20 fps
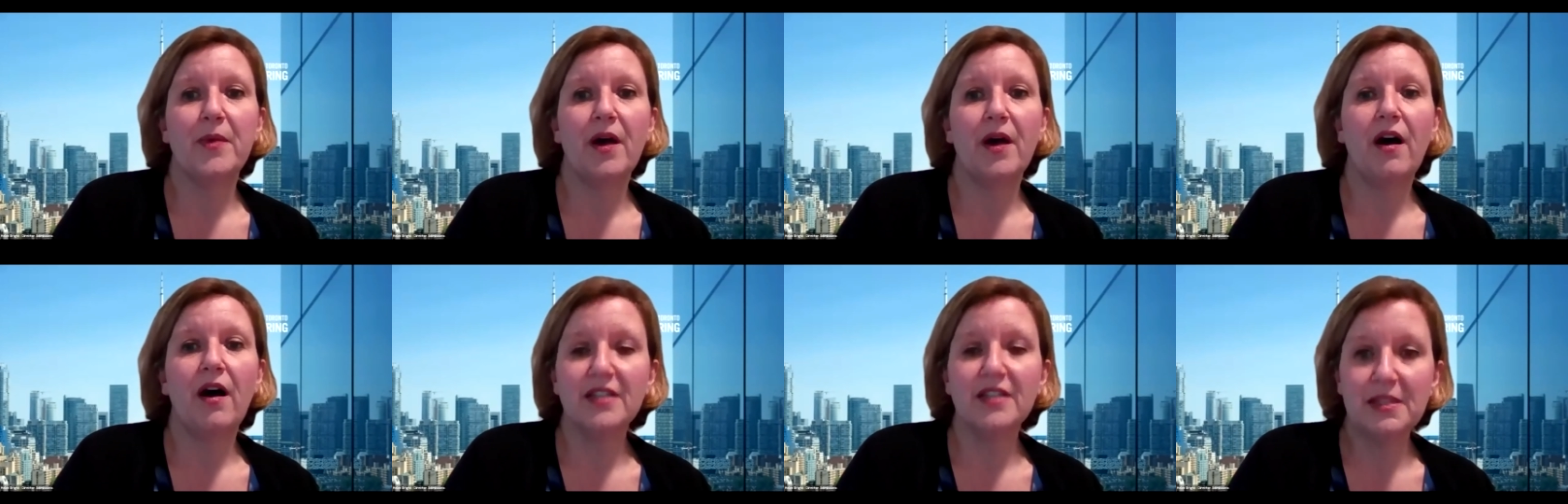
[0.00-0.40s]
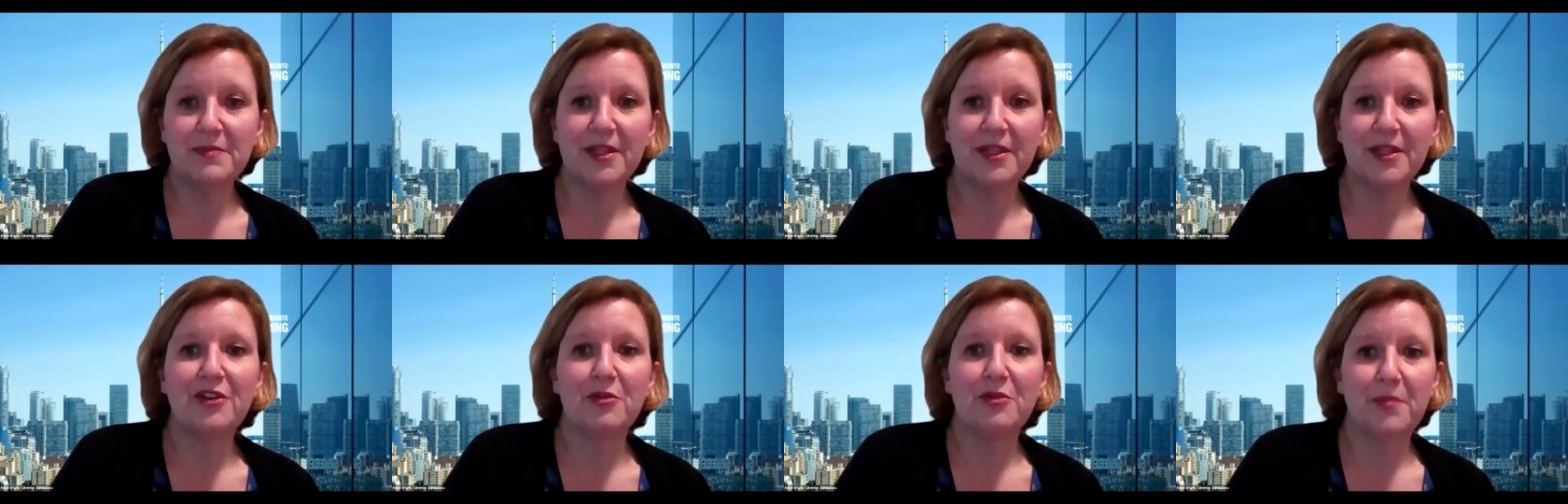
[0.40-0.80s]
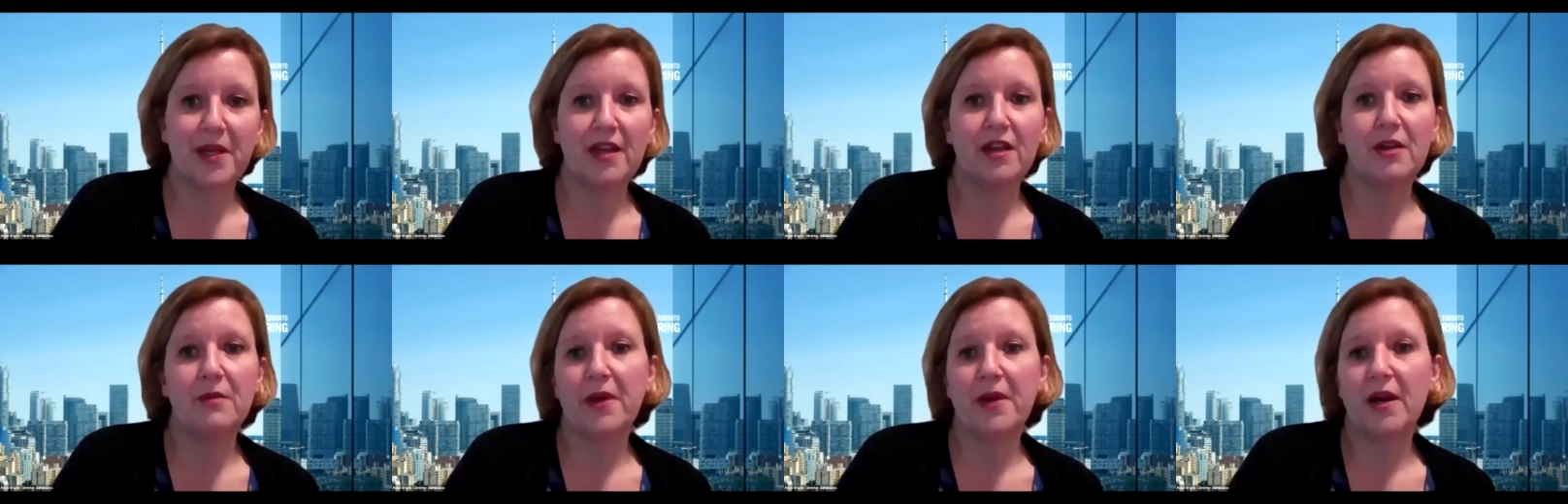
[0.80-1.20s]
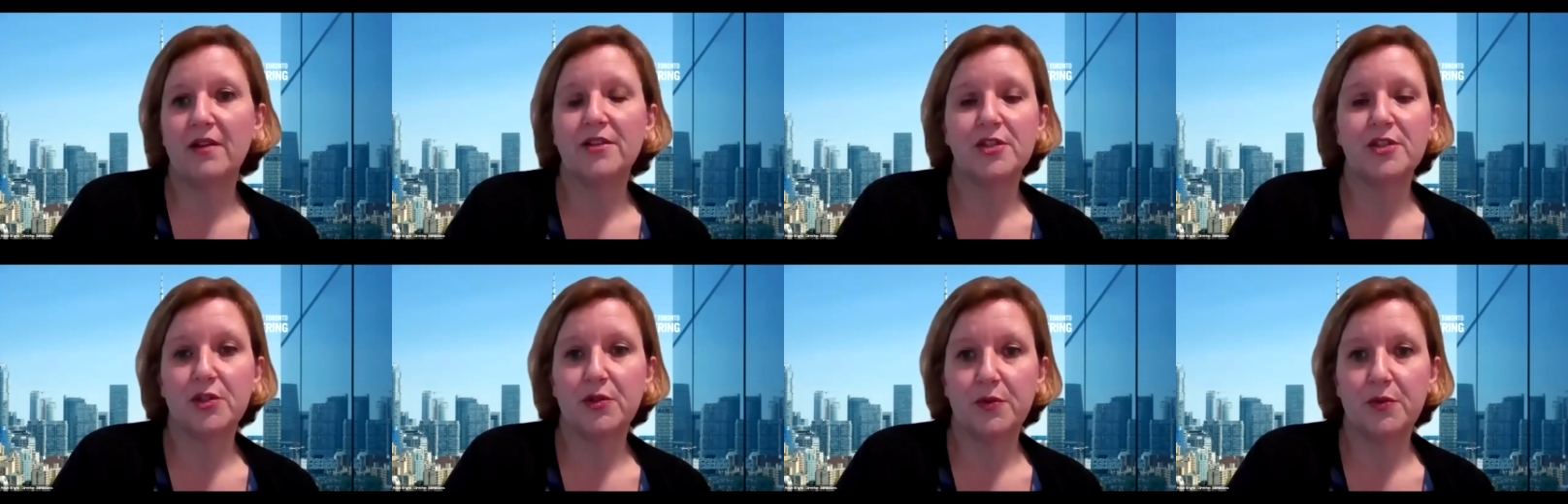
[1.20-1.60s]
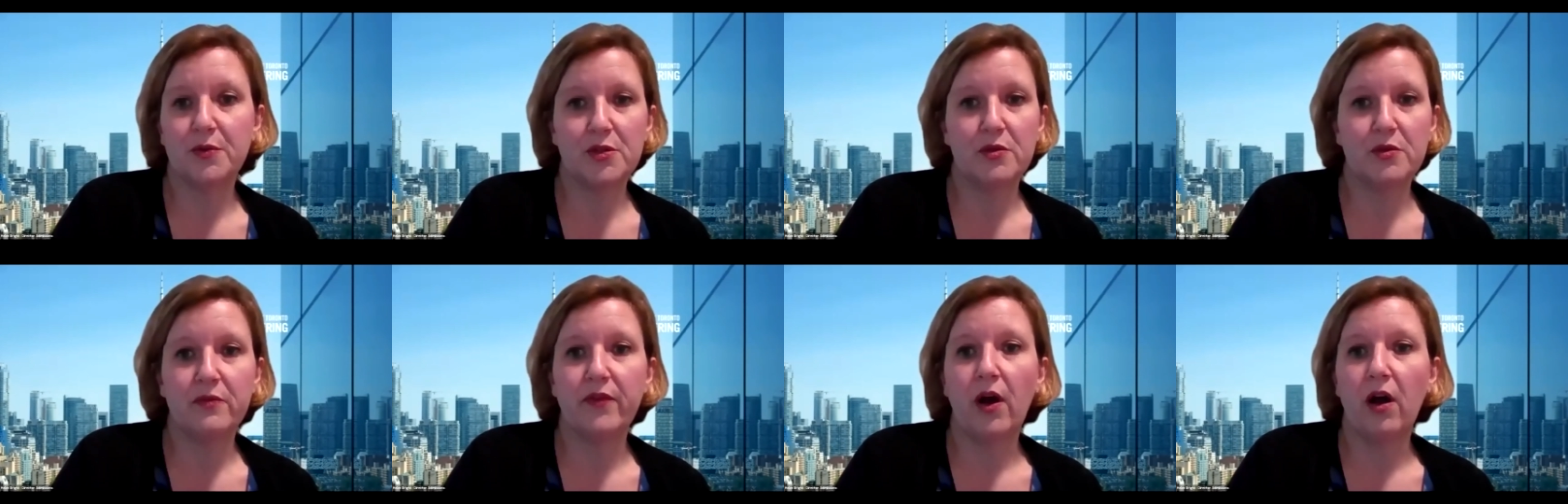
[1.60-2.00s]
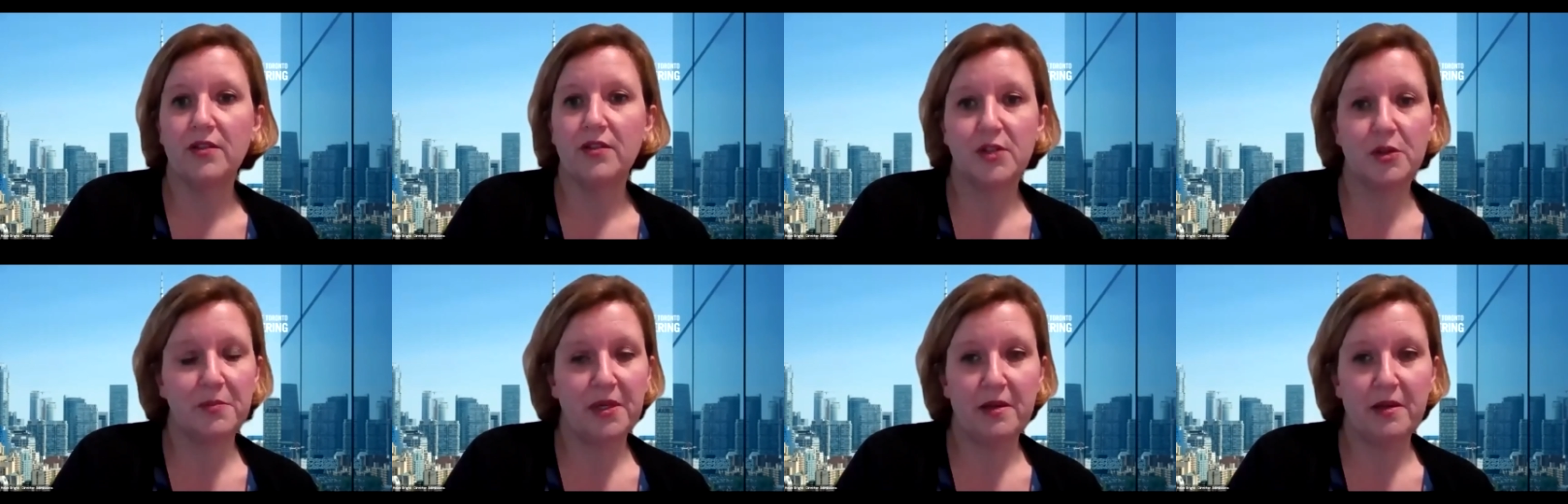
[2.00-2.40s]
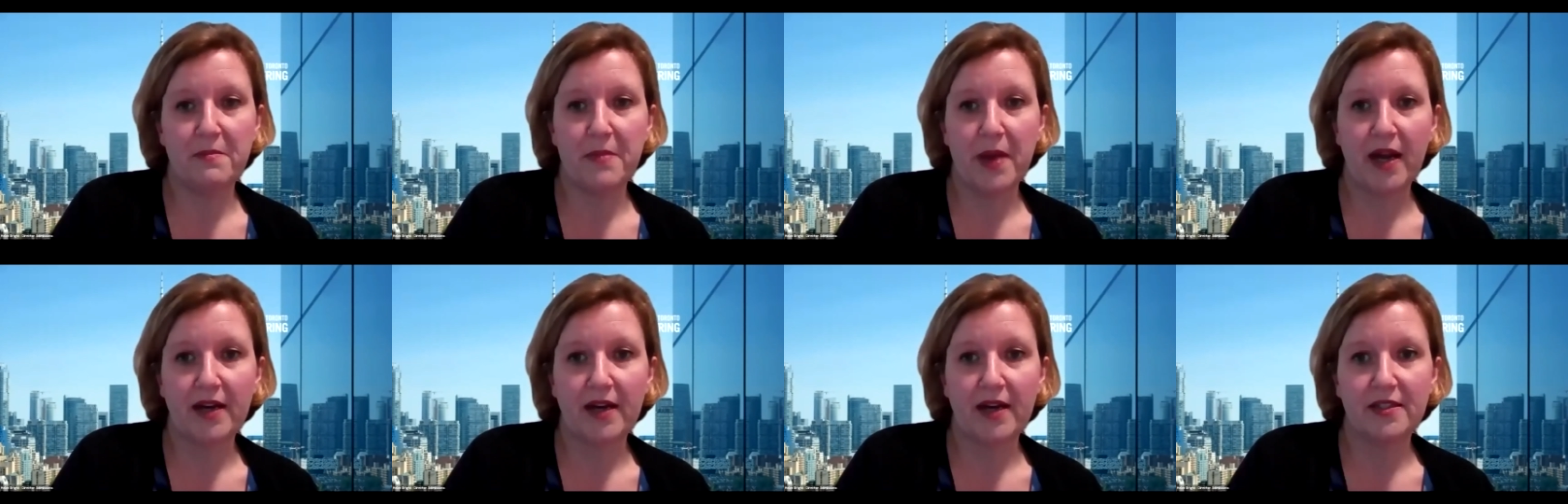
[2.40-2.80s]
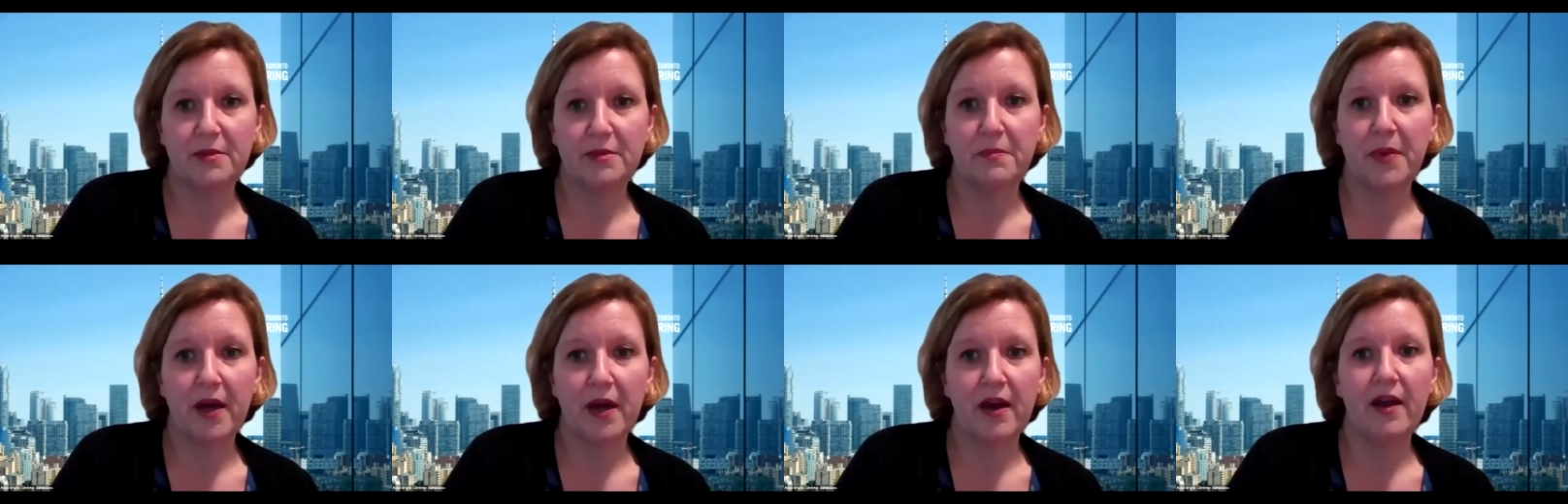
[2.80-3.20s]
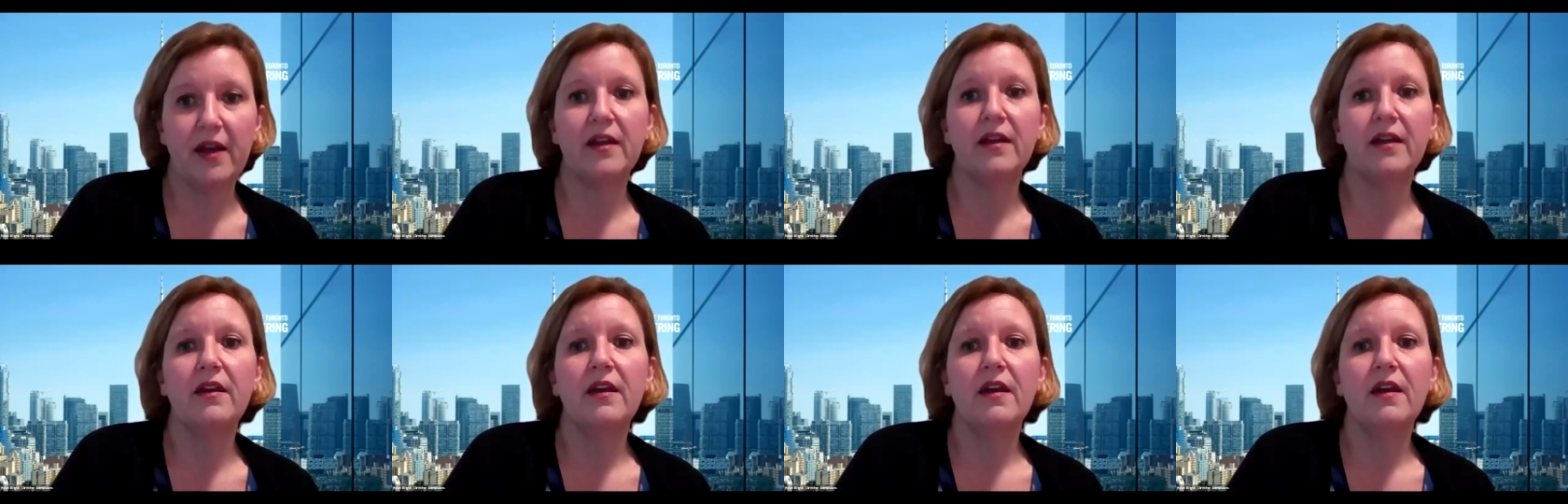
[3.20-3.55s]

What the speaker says: Ultimately, you're being compared to students who have also been impacted by